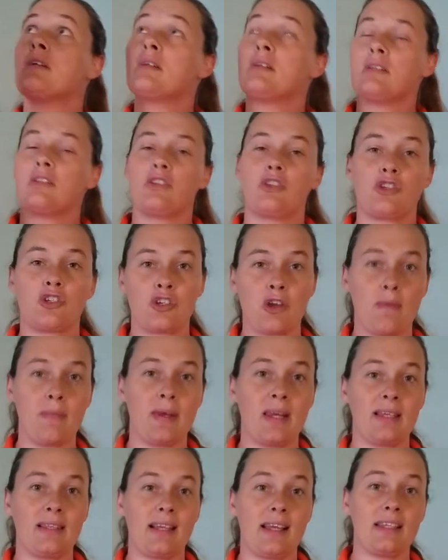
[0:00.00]

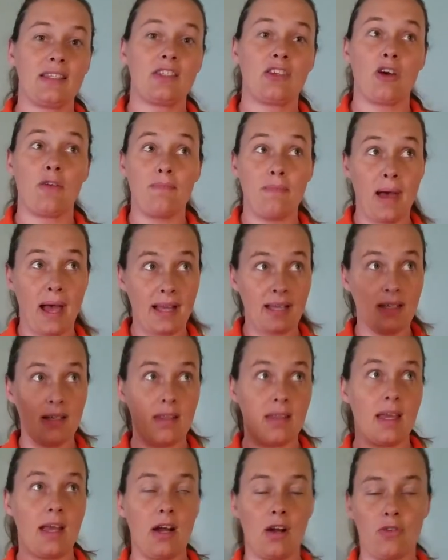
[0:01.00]
distributing that stuff back into
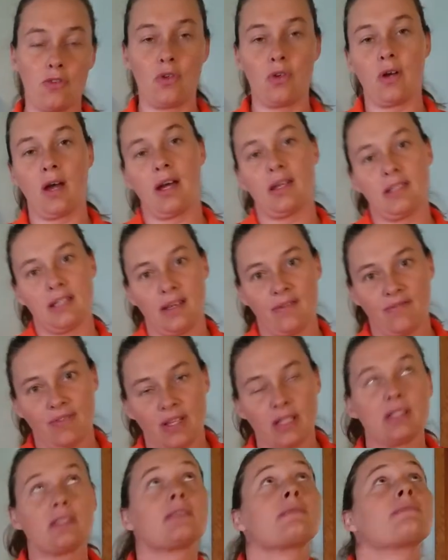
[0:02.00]
the air through your outtake
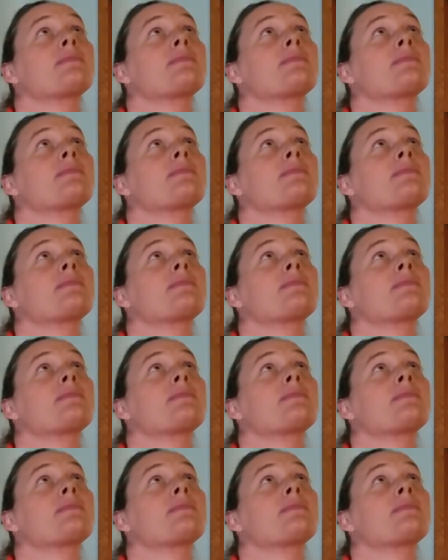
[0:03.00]
vents.